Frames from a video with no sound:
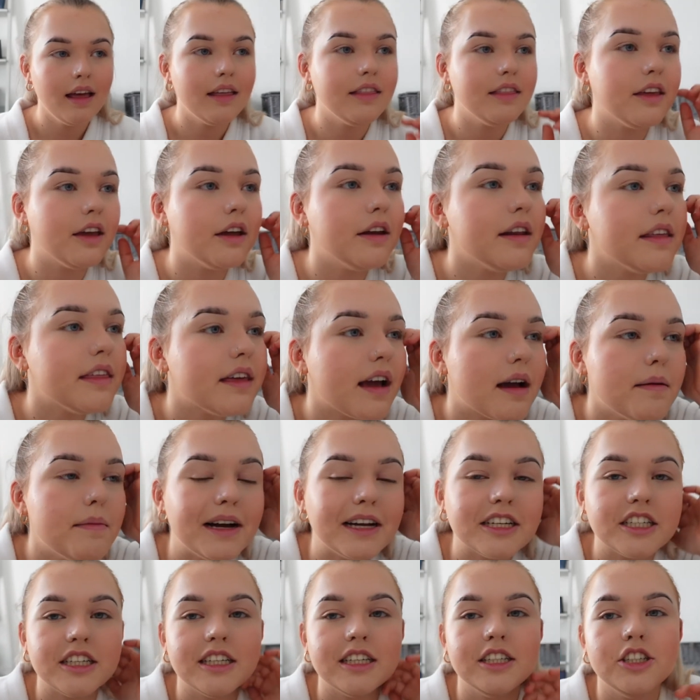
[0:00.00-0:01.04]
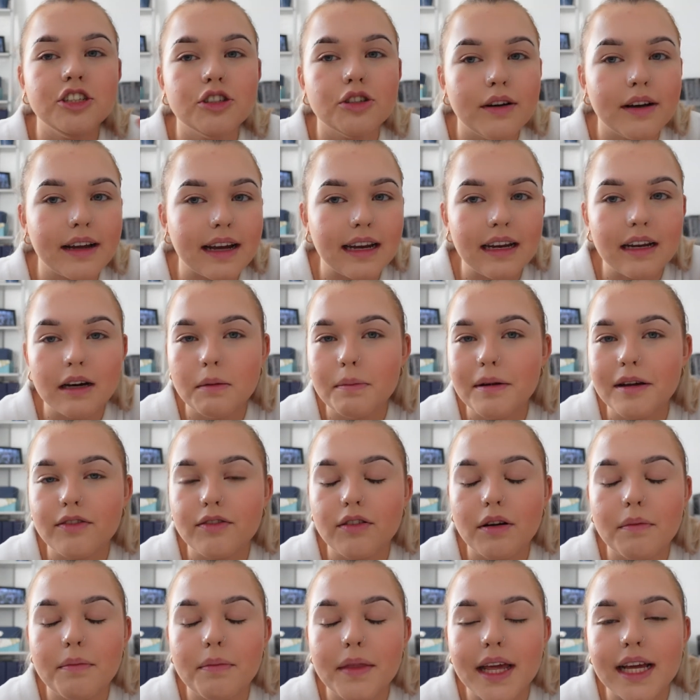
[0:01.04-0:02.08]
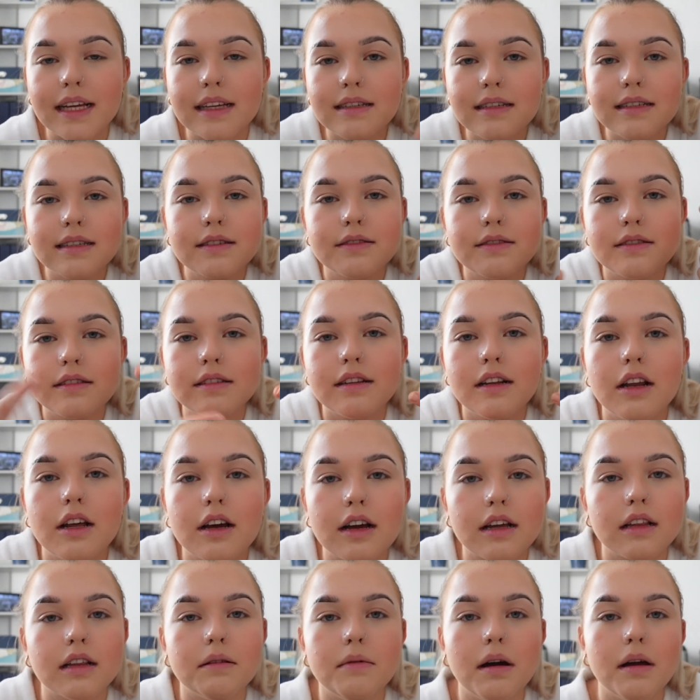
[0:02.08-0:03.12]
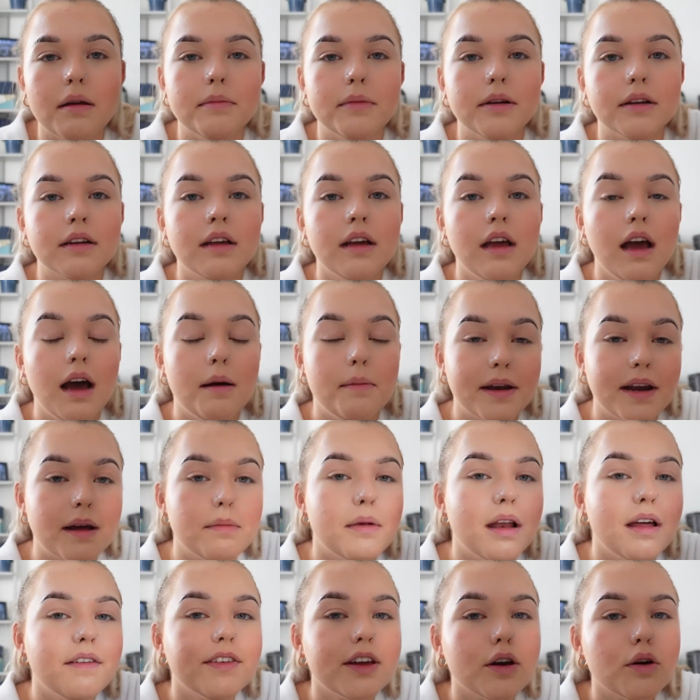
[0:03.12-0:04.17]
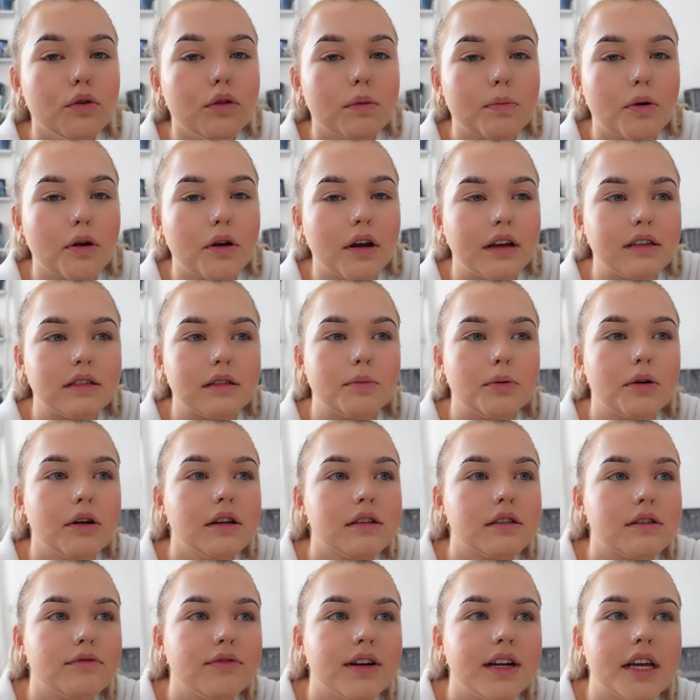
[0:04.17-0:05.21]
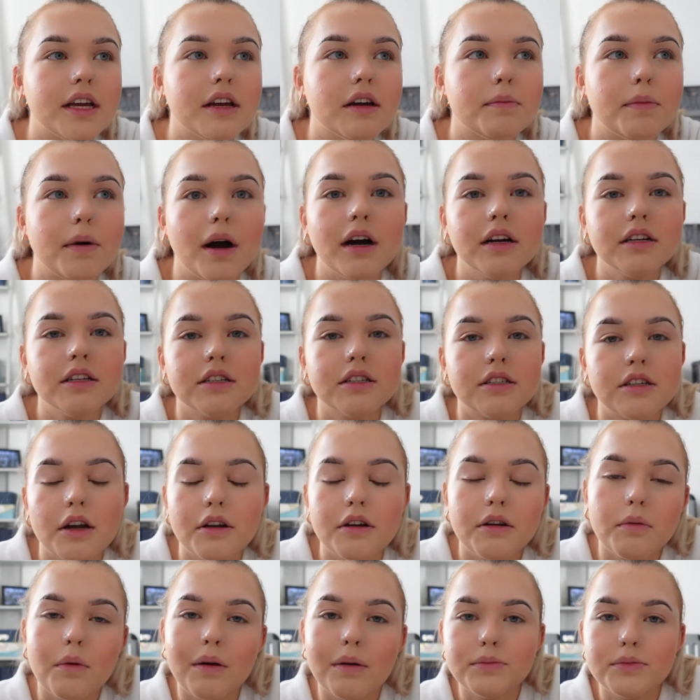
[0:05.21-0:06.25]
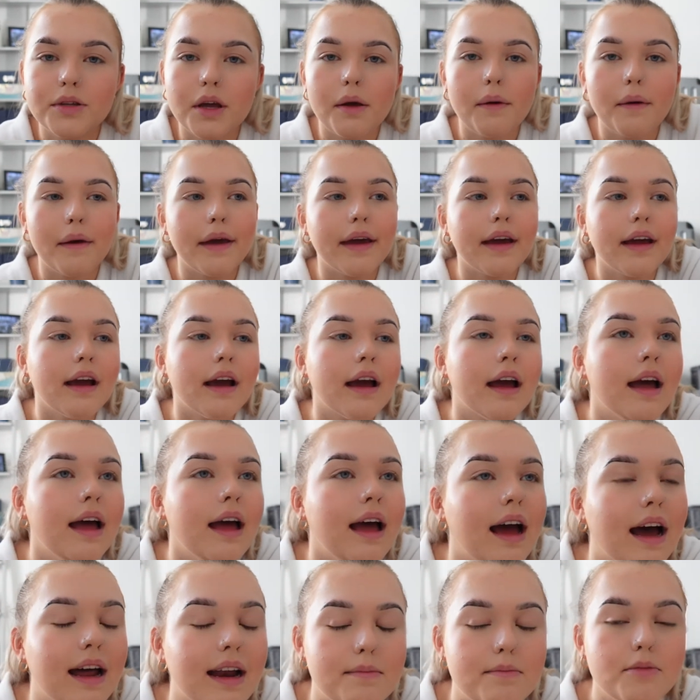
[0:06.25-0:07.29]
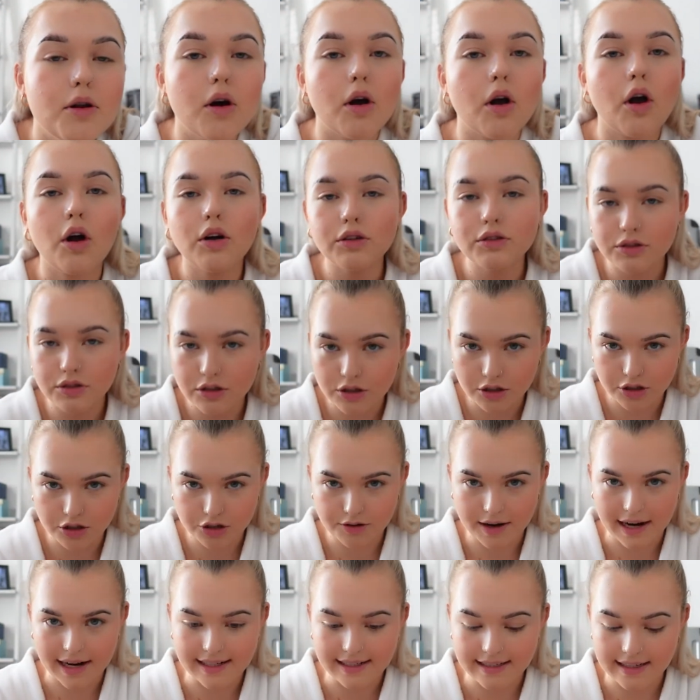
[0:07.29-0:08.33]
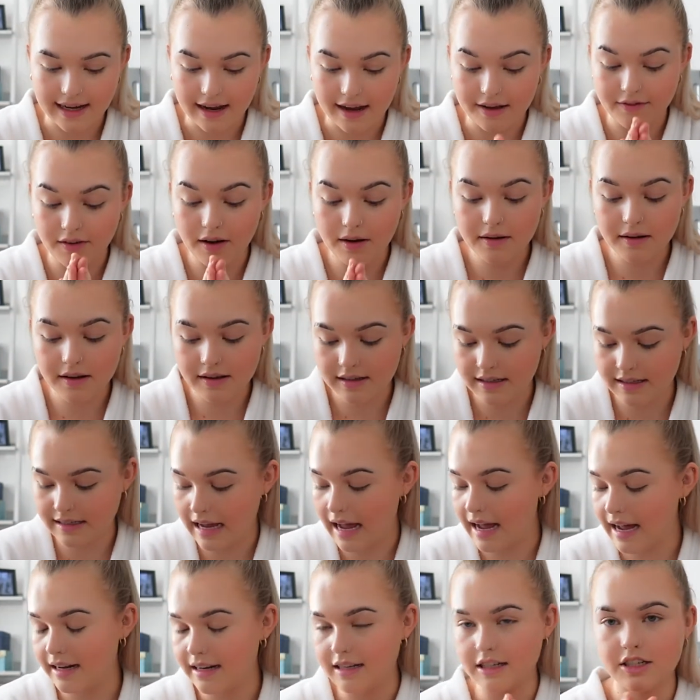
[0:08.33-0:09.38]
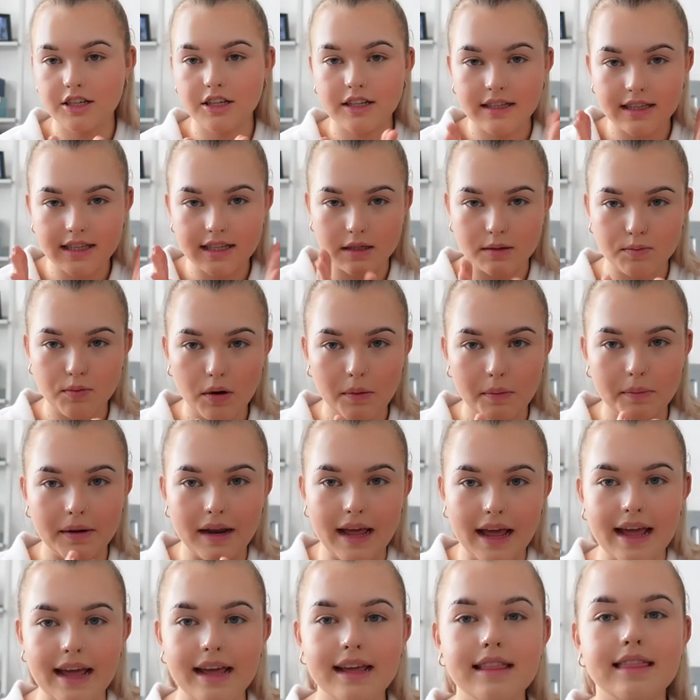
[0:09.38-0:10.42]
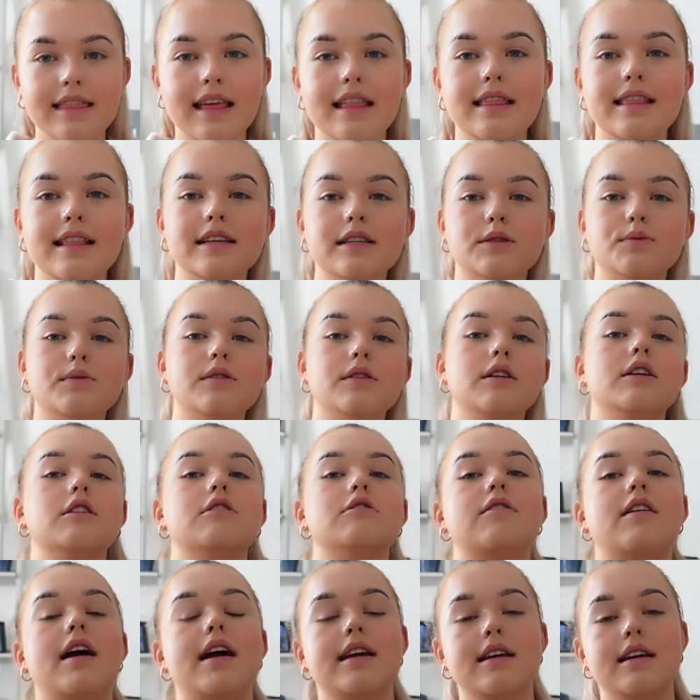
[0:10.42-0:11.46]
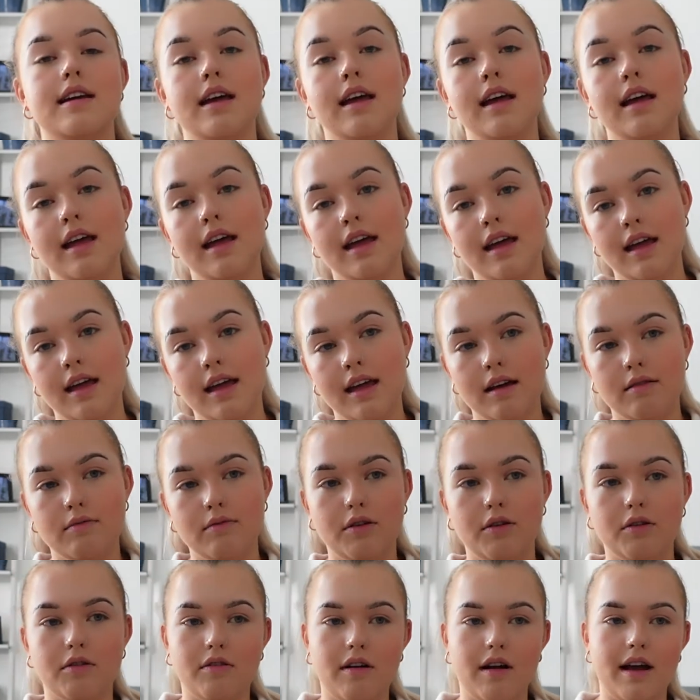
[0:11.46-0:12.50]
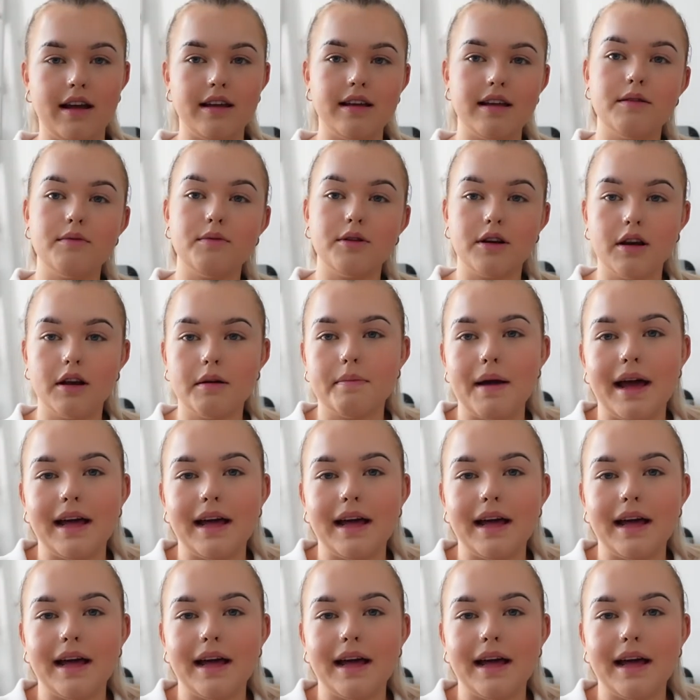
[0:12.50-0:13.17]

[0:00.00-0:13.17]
The only thing I'm actually enjoying a little bit from this look at the moment, I mean, I'm loving all the products. The products are really good, but I just don't know what I'm doing. And I'm not concentrating. If I sat and did this properly, then this would look great. Well, not great, it would look